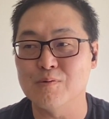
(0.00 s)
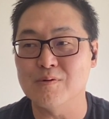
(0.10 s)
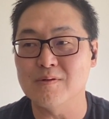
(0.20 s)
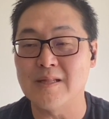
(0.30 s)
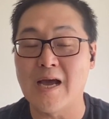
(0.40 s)

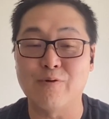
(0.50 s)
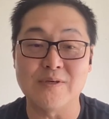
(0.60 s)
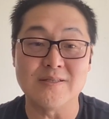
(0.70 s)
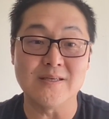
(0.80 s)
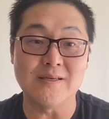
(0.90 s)
now
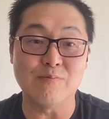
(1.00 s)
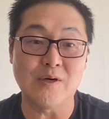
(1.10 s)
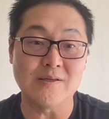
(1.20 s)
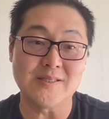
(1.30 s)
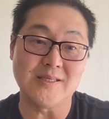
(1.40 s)
we see,
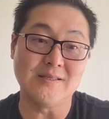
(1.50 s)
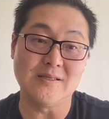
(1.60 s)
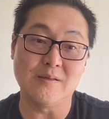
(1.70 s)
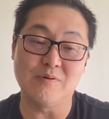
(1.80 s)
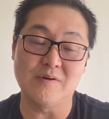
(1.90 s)
well, it's
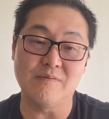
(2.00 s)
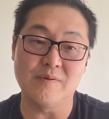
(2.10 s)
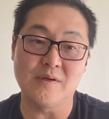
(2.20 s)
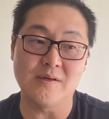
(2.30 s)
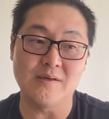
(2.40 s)
easy
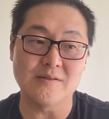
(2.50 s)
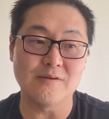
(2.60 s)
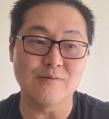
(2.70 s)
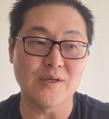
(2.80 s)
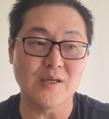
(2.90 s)

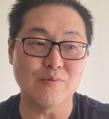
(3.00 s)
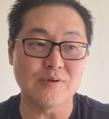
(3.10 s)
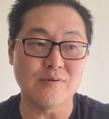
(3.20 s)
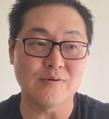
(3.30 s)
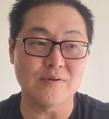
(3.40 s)
to enable
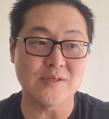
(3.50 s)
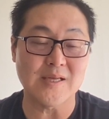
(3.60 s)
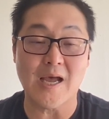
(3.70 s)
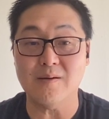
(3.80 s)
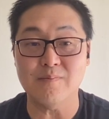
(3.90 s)
users
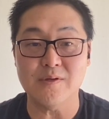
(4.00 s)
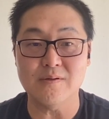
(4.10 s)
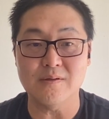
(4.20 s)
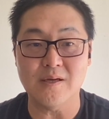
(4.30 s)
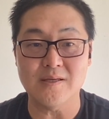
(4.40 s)
as
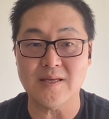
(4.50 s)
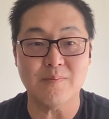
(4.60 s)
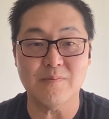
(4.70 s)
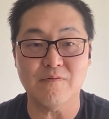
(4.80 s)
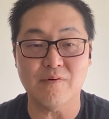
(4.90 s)

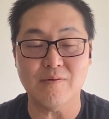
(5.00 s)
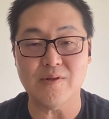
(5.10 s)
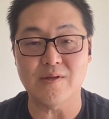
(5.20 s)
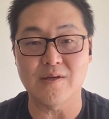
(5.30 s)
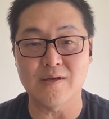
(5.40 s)
admin for
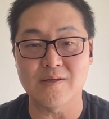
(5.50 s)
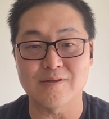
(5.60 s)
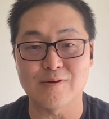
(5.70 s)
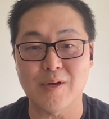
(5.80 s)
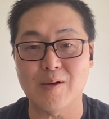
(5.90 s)
everything. And
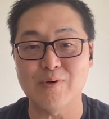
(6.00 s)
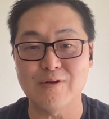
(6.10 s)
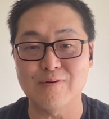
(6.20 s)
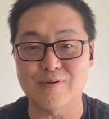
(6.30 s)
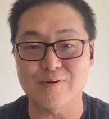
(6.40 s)
so how many
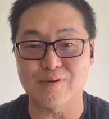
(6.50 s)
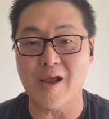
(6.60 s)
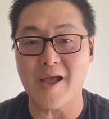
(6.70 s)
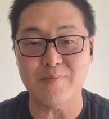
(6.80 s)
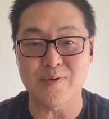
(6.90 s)
users are
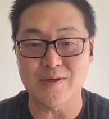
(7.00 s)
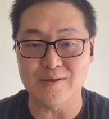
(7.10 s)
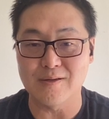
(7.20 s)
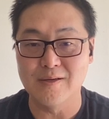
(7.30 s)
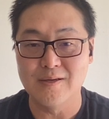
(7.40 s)

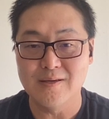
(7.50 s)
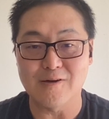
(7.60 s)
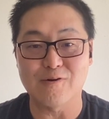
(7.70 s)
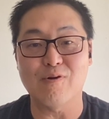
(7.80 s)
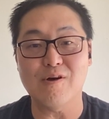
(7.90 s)
admin
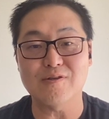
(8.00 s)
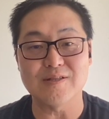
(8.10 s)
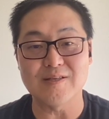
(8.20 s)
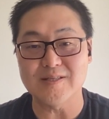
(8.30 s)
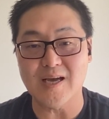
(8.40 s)

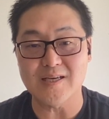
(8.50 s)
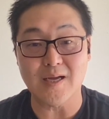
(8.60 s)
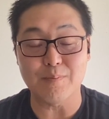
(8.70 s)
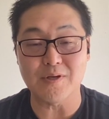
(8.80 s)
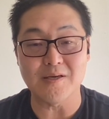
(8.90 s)
across these SaaS
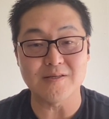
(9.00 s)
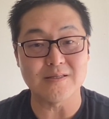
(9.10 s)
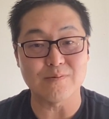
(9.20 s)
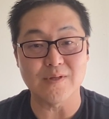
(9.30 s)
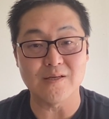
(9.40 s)

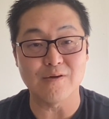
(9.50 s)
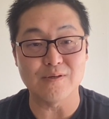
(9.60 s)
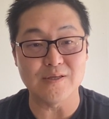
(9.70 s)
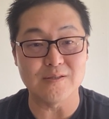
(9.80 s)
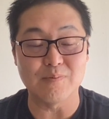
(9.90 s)
applications when they
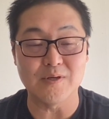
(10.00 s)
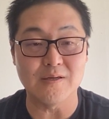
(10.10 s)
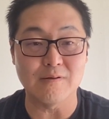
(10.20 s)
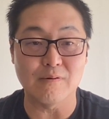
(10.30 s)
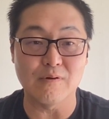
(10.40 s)
don't need to be,
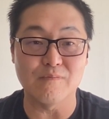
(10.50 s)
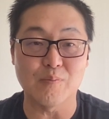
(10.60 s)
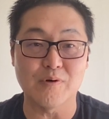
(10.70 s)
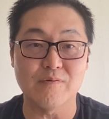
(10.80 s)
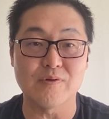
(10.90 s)
and they're
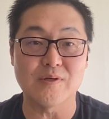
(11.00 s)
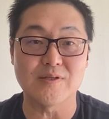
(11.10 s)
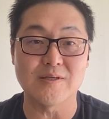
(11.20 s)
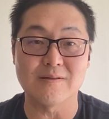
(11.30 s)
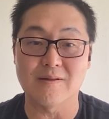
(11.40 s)

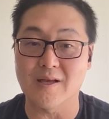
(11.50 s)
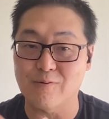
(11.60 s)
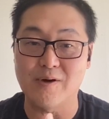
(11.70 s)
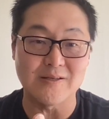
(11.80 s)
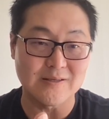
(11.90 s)
overprivileged? And
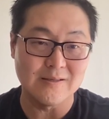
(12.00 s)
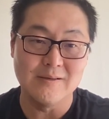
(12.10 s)
likewise,